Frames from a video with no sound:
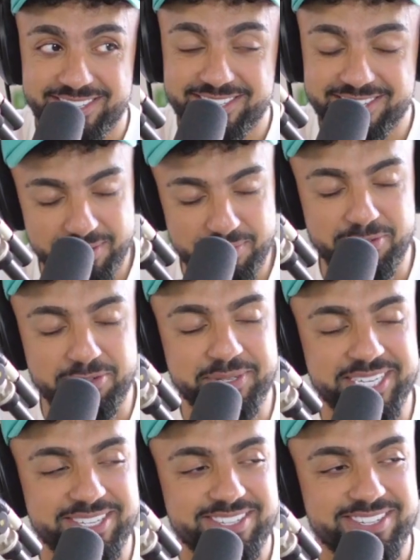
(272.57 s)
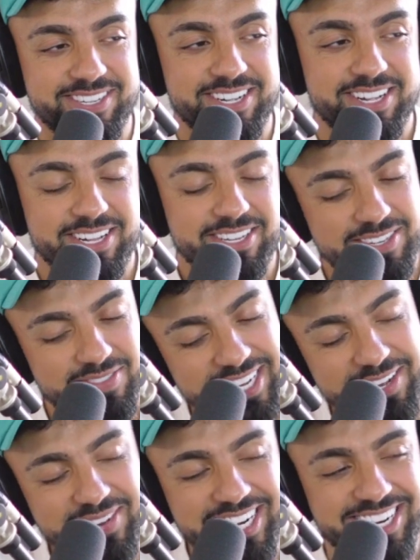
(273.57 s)
to come over me. So I'm like,
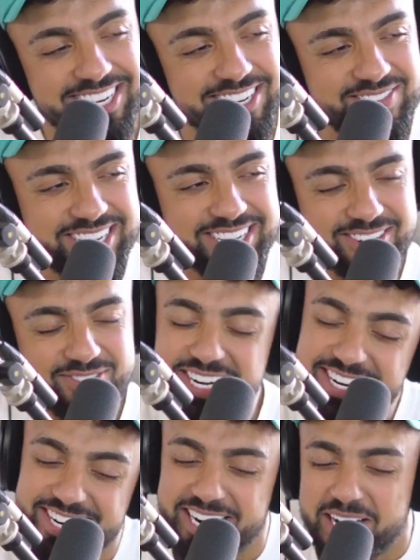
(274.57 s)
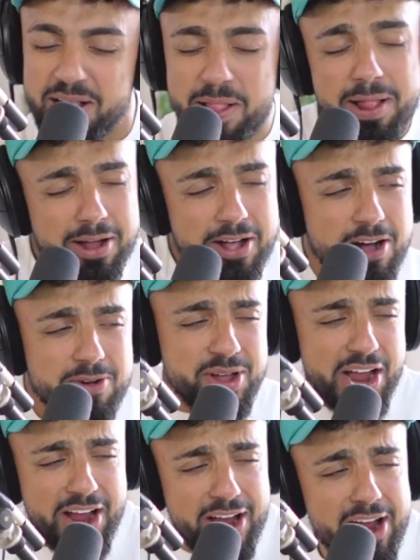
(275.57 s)
come here, come here, come here, come
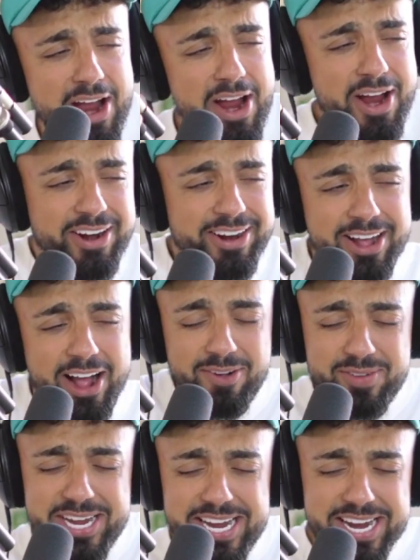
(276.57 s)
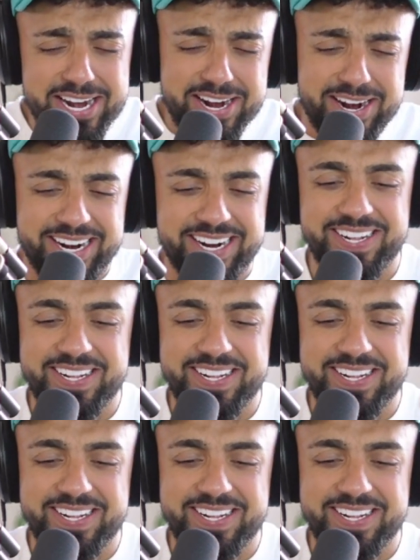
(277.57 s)
here, come here.